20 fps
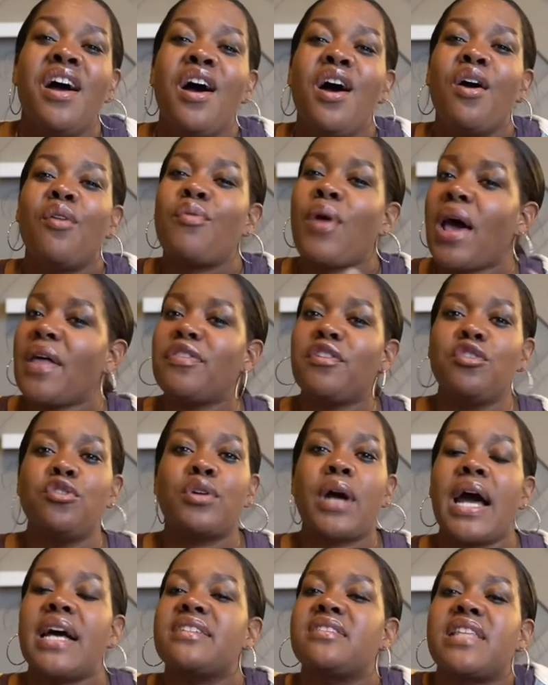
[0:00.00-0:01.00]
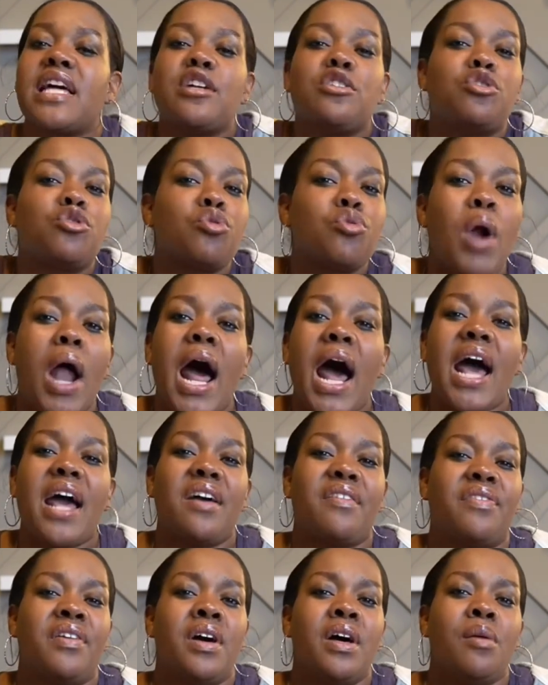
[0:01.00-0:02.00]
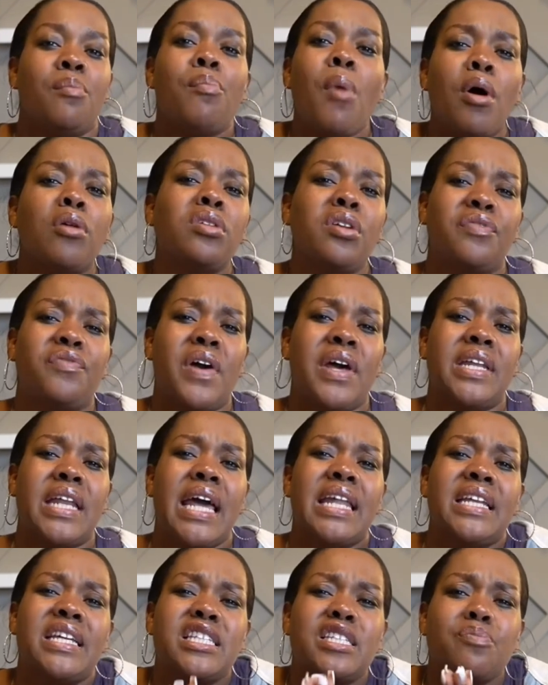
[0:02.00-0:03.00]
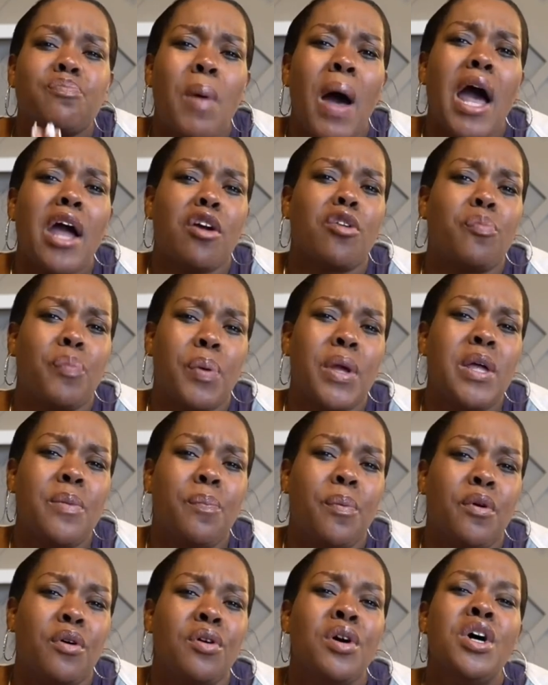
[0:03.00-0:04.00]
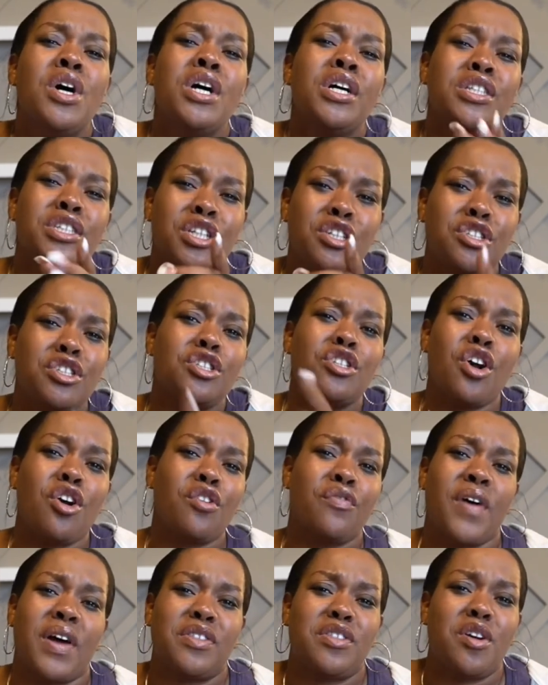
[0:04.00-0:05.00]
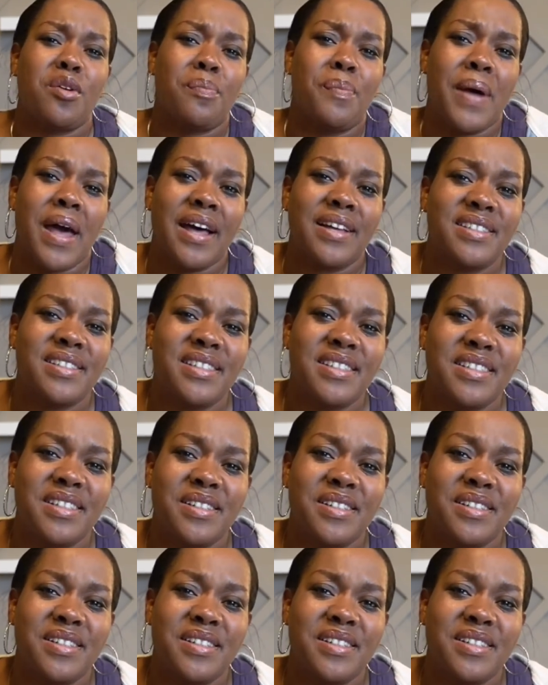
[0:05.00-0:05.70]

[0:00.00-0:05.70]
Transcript: Rather, you guys, they drive, motivate, and inspire people to serve at their best.